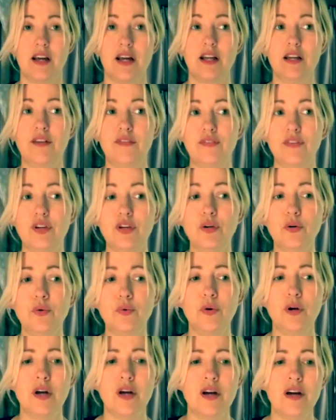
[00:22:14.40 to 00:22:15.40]
And if
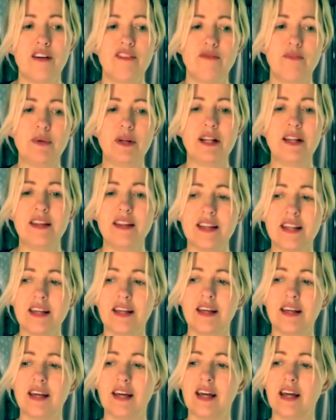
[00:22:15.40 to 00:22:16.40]
you have been
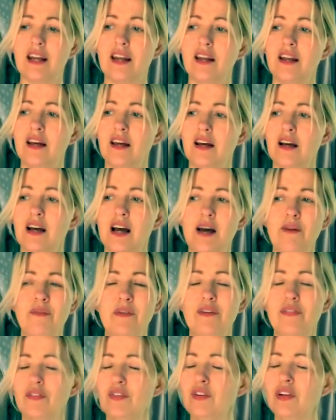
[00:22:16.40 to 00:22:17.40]
thinking, I'm
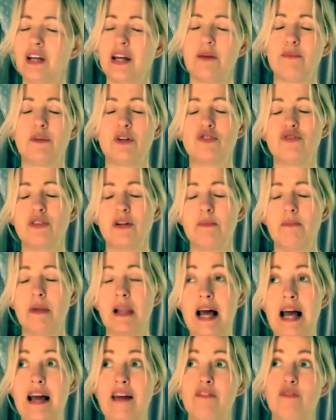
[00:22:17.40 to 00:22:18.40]
never going to get my dream
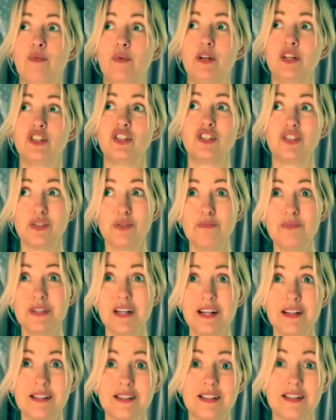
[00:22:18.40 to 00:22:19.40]
life, which
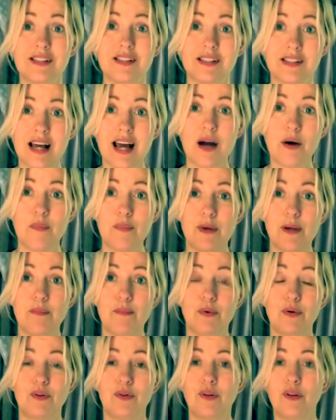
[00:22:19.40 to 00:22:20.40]
sometimes is how
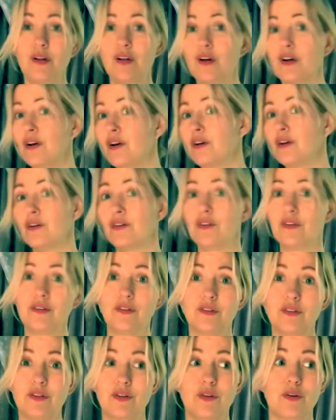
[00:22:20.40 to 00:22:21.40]
people,
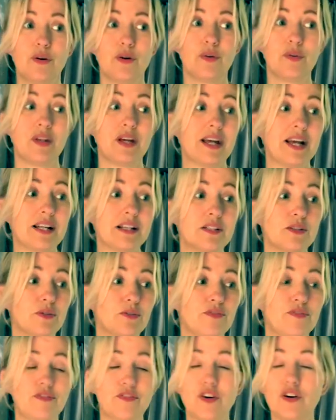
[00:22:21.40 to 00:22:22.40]
you know, they get to
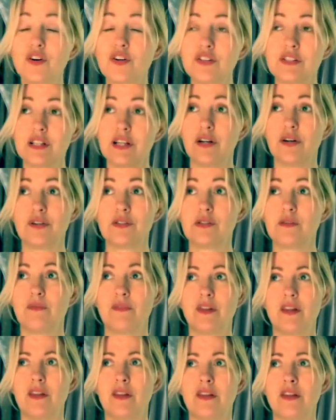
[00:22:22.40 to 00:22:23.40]
40 or
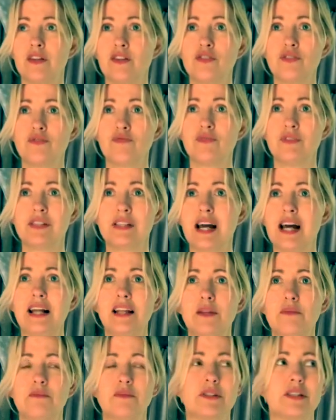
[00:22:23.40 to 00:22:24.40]
something and they just
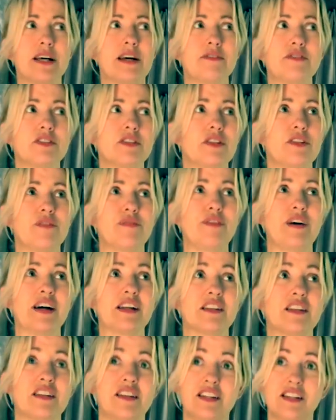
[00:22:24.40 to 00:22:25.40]
resign themselves to the
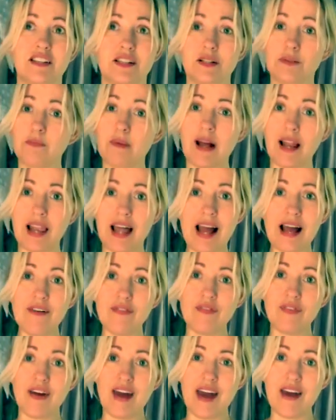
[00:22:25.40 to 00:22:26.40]
fact that this is my life
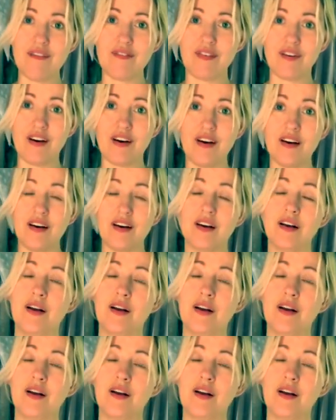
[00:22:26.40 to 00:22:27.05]
forever.